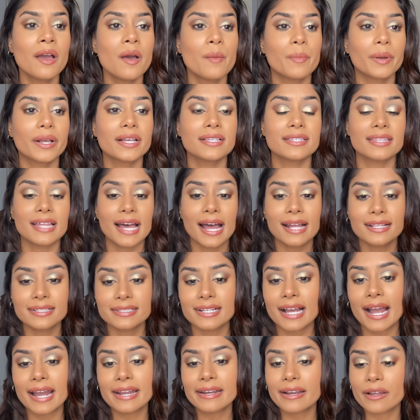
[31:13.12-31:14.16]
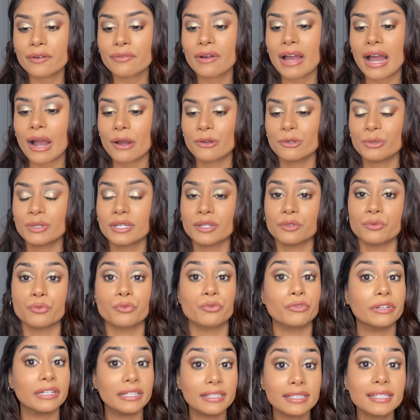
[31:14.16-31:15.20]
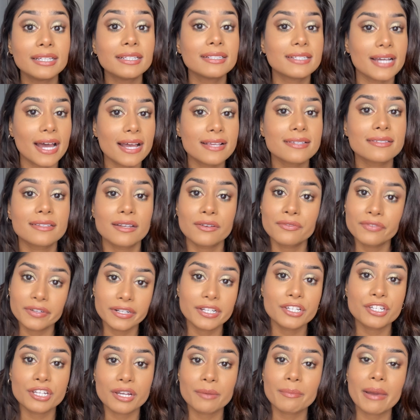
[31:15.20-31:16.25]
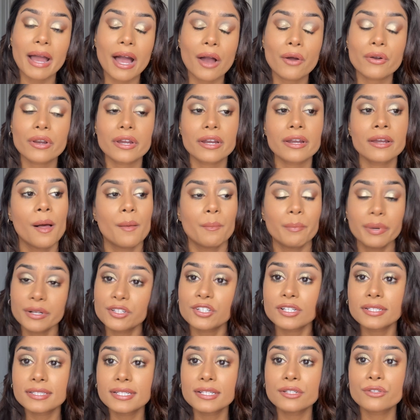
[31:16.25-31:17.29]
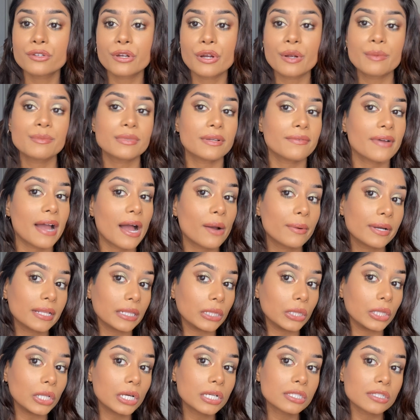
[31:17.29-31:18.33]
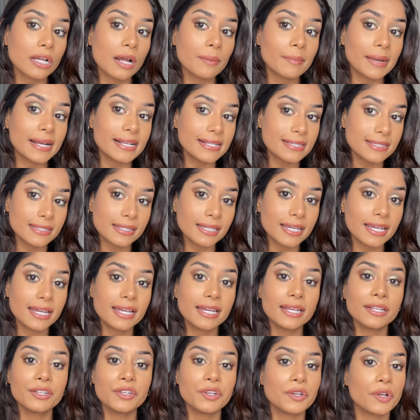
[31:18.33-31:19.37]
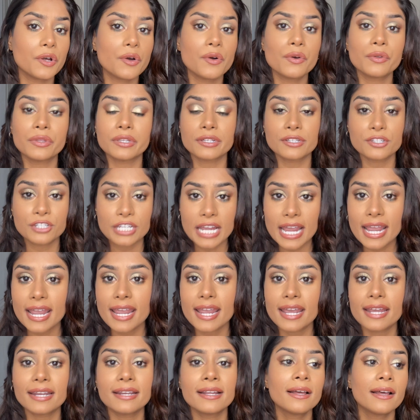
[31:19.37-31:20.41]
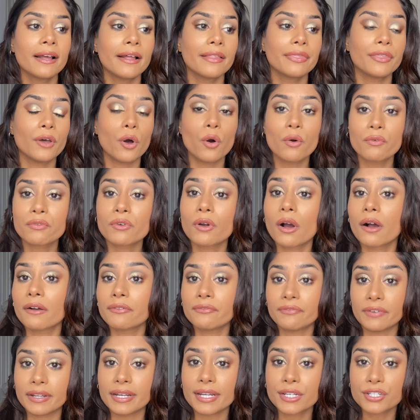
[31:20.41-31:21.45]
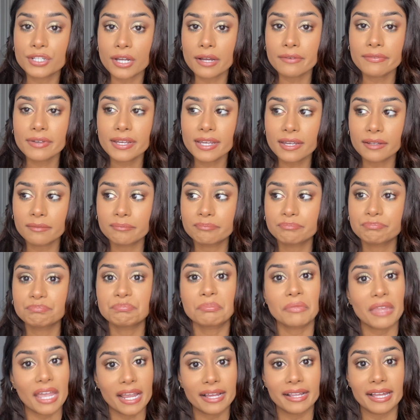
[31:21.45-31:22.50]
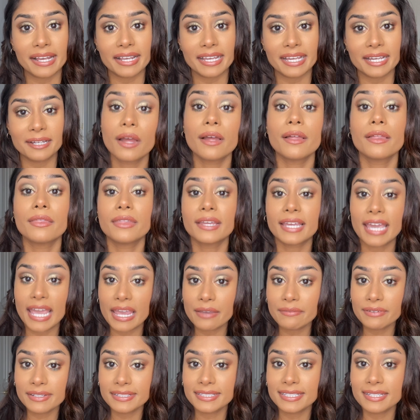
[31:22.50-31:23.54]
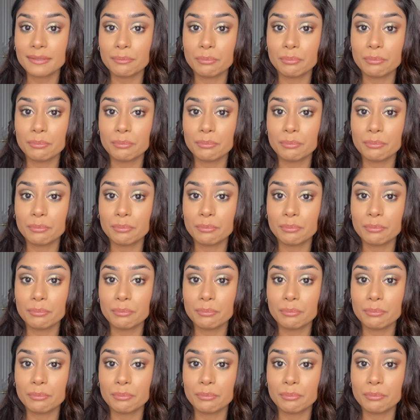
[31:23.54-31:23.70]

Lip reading: because that's kind of how you can really test a finishing powder. But just in terms of how it looks on my skin, you know, the shade, the overall finish of it, I like it. The KVD